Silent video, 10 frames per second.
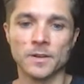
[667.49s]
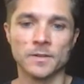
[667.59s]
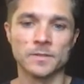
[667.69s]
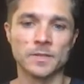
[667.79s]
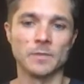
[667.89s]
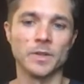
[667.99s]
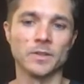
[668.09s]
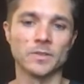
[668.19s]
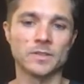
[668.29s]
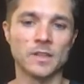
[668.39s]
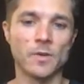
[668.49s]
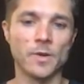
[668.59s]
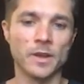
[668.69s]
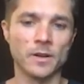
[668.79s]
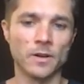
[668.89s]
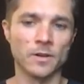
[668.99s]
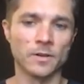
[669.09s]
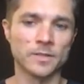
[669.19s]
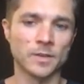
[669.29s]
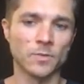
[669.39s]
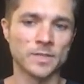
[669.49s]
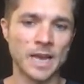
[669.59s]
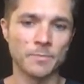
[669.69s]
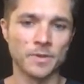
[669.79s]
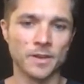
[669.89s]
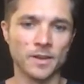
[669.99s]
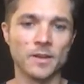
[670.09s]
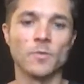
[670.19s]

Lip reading: It's going to be a little slow here, and it's like, what's happening?